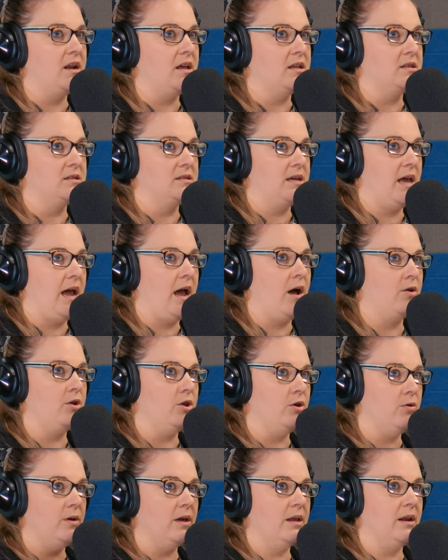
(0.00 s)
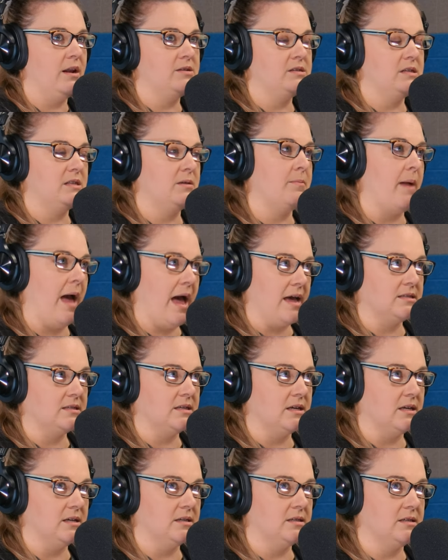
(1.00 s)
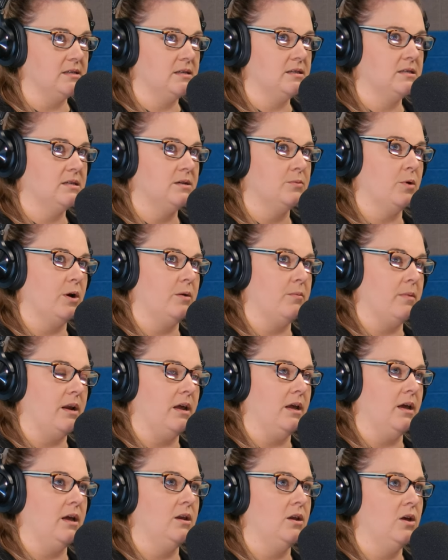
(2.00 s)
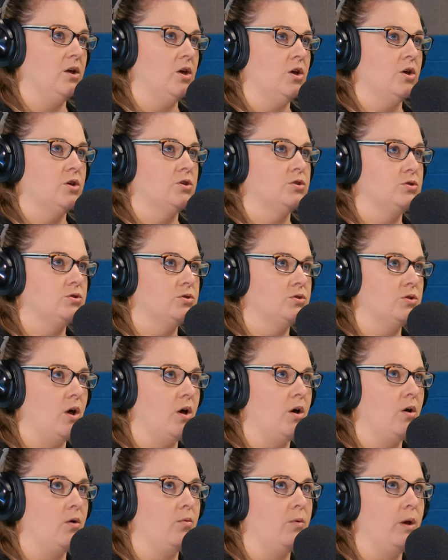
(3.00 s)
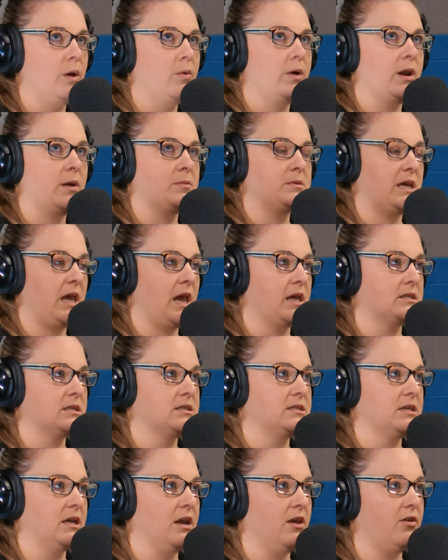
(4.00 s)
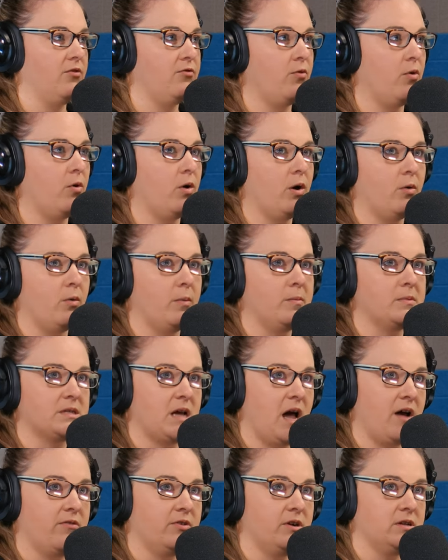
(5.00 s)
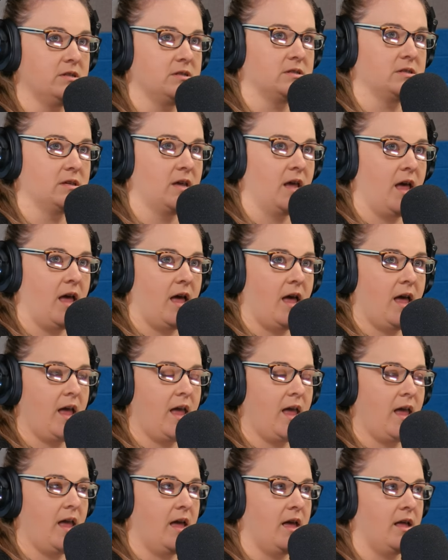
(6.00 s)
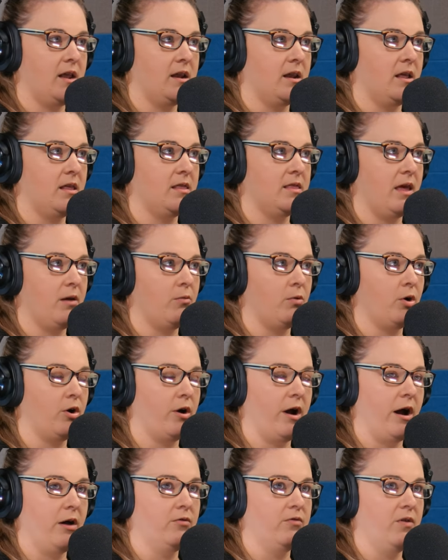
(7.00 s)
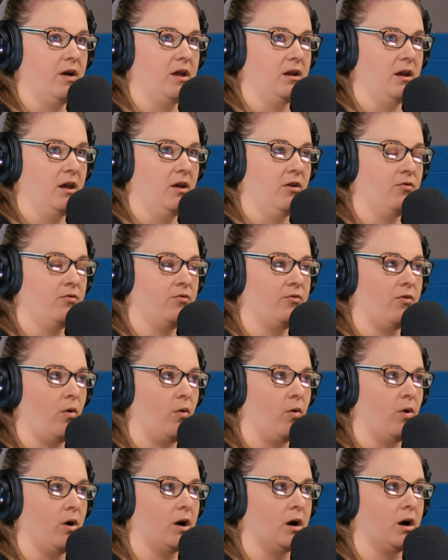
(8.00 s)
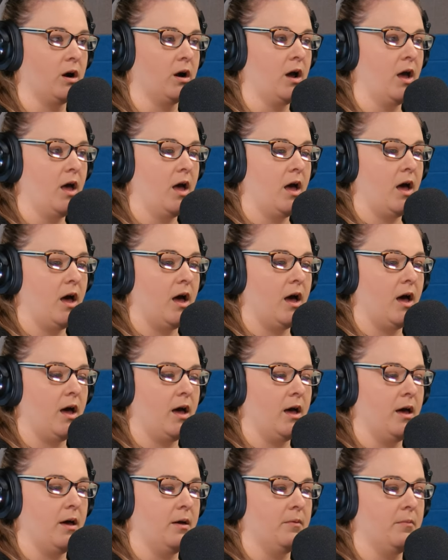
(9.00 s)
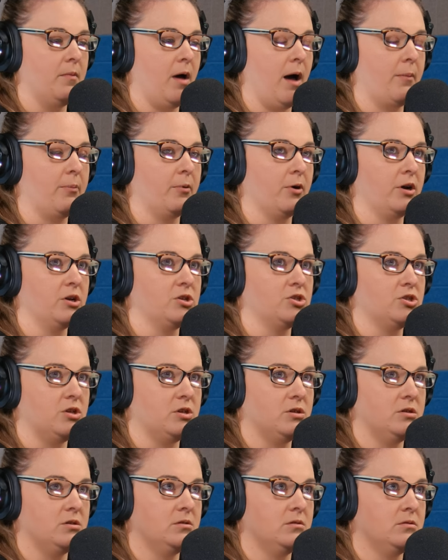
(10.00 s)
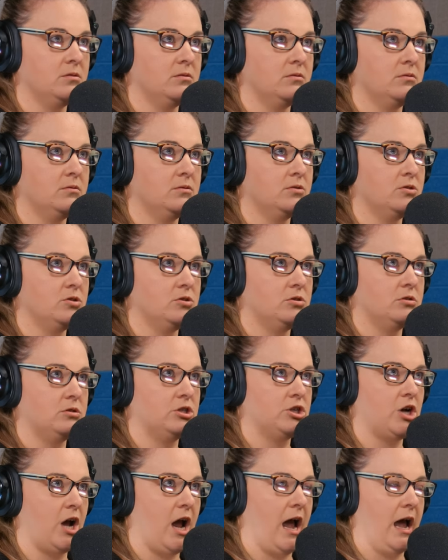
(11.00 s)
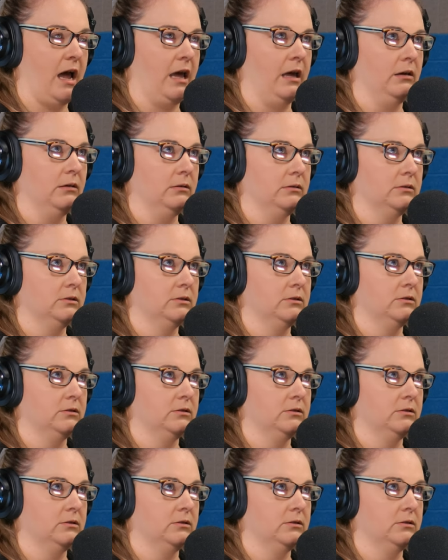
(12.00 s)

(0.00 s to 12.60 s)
It's how do you get it to the masses to bring money in. So we went up to Kansas City for a women's conference, and they were crowdfunding for Operation Child.